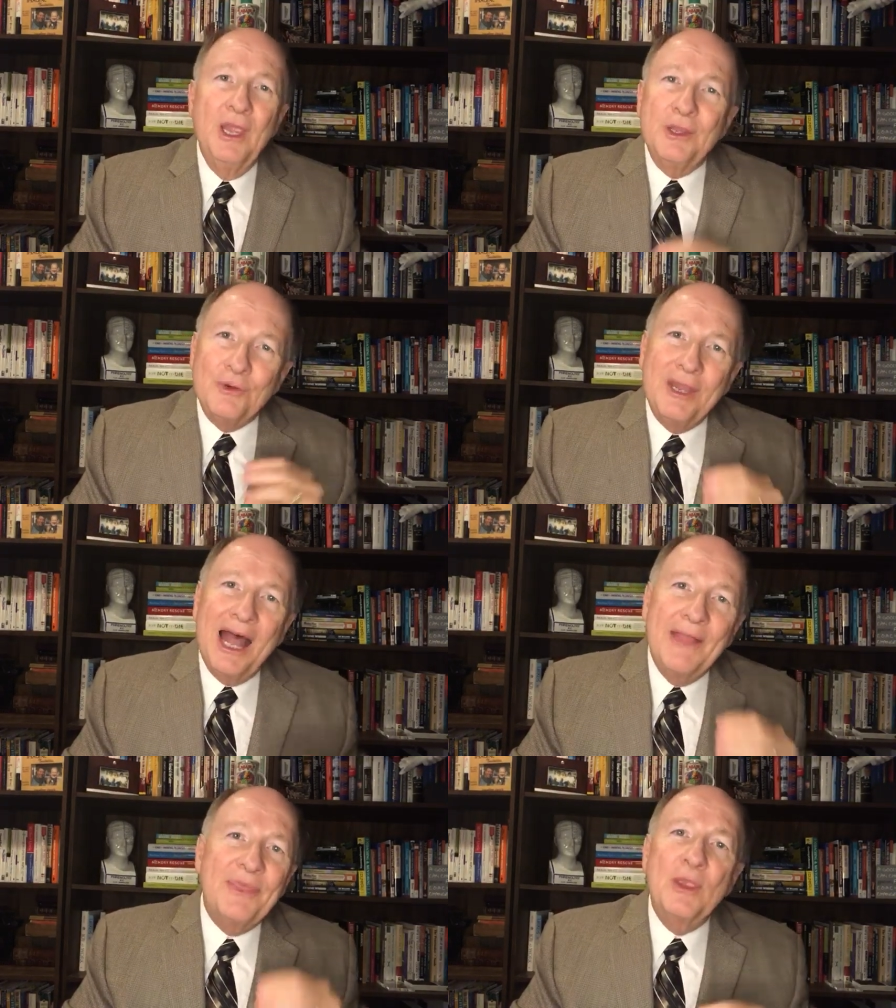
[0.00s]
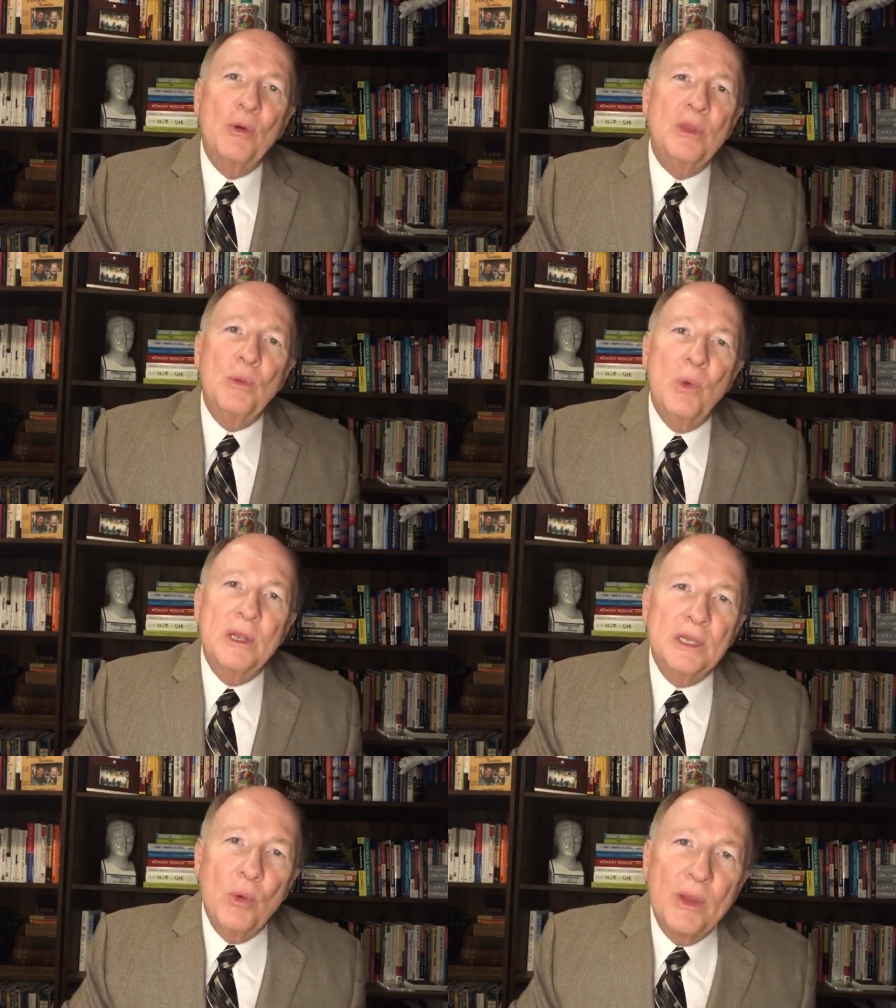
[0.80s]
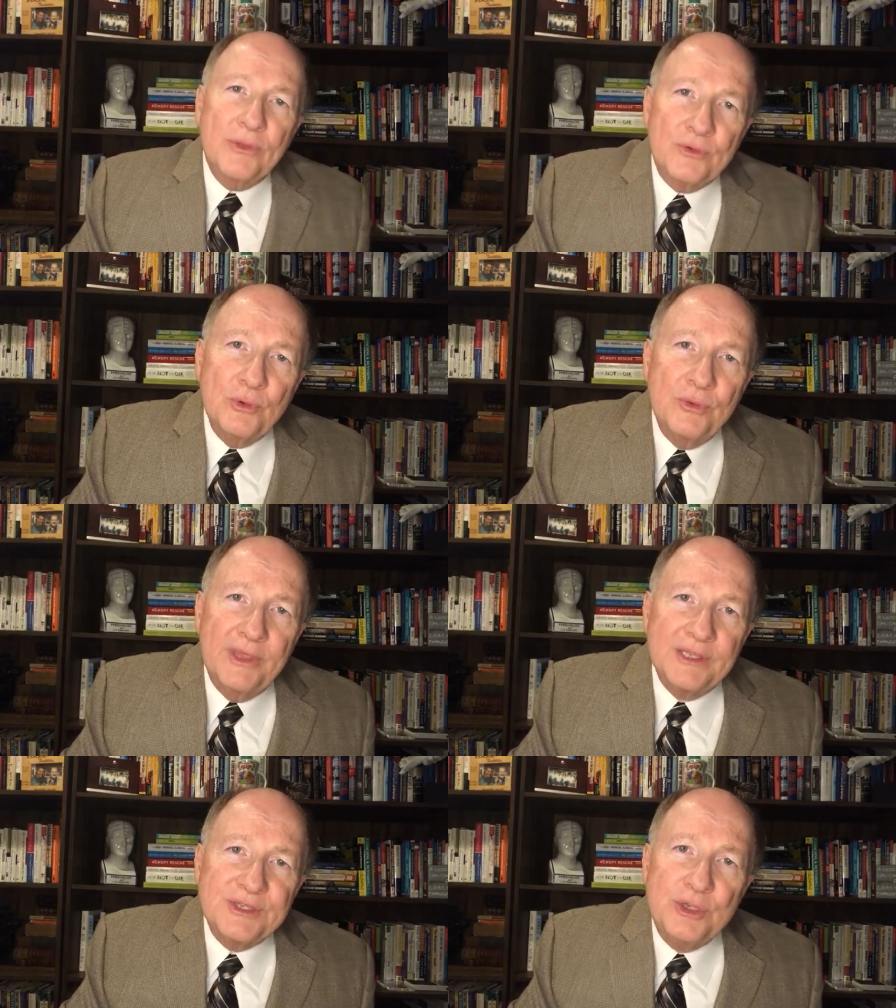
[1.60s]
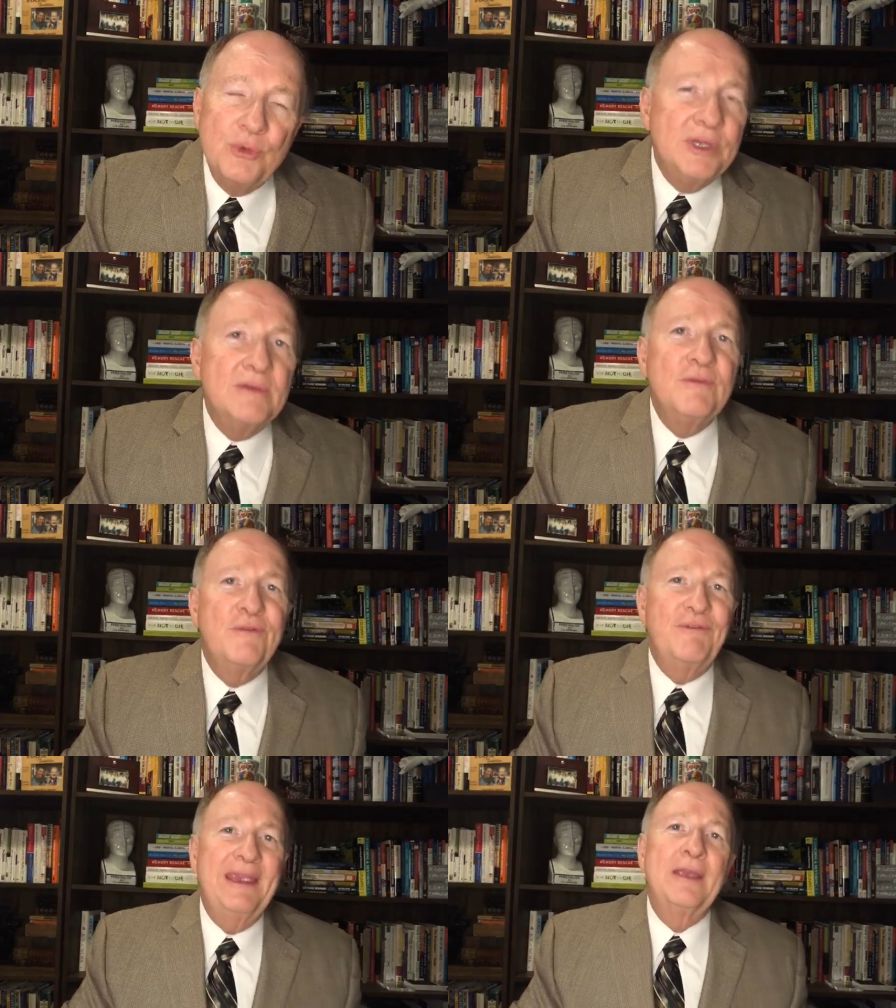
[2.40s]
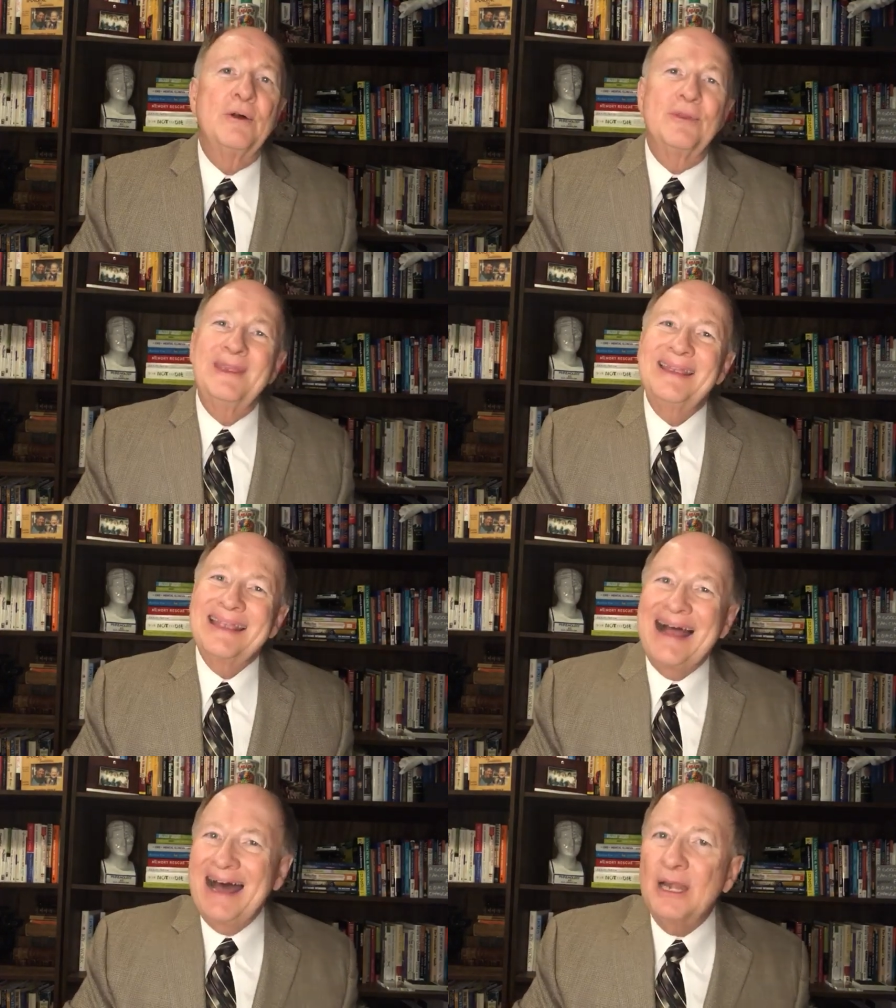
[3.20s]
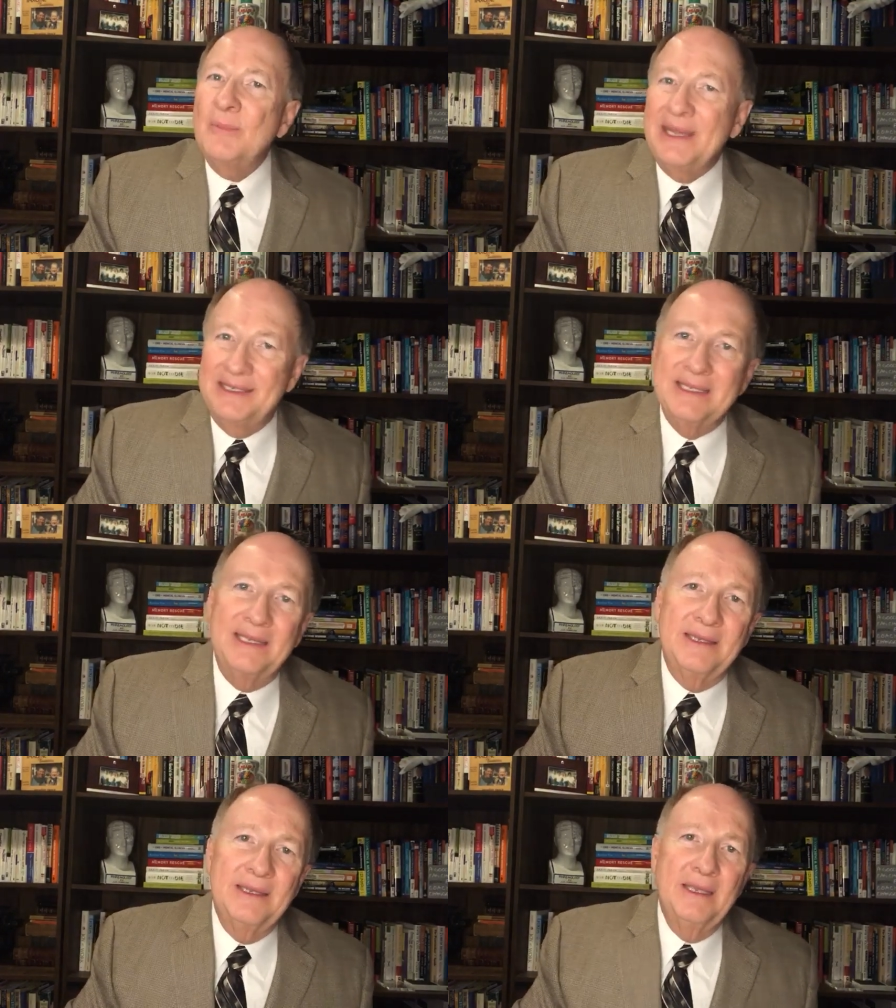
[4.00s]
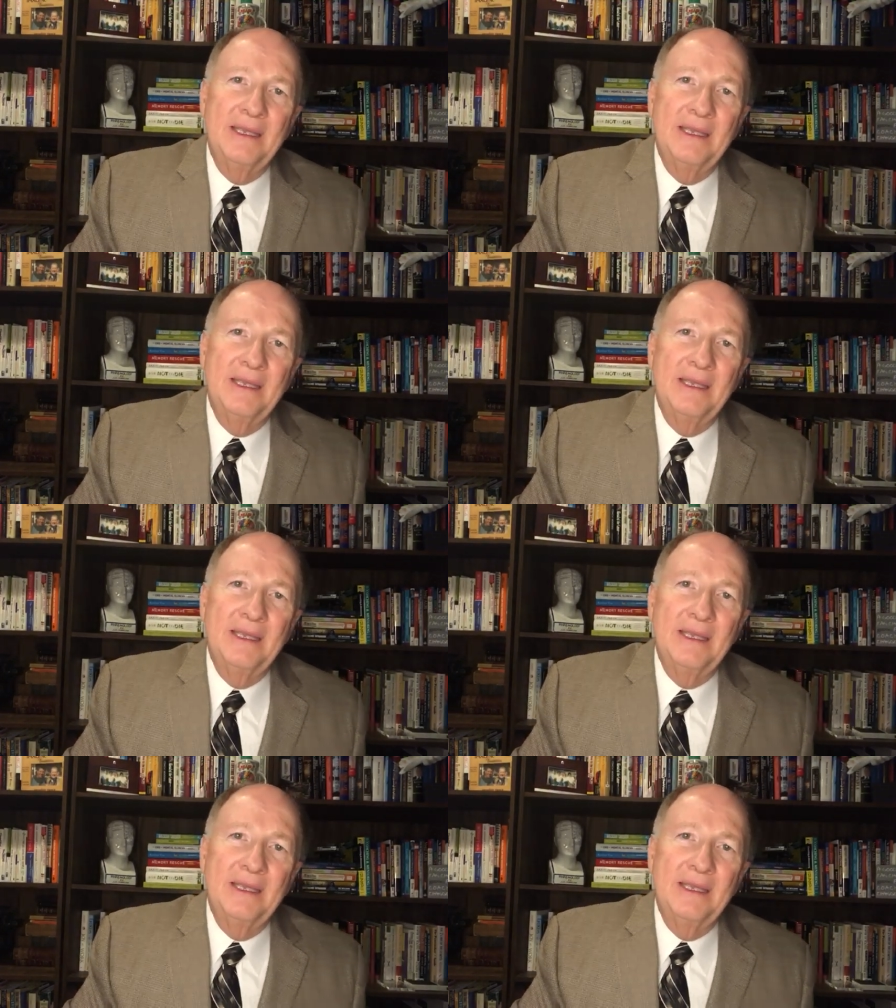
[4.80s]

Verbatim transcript: You're not the only one going through this. You didn't fail, the economy did.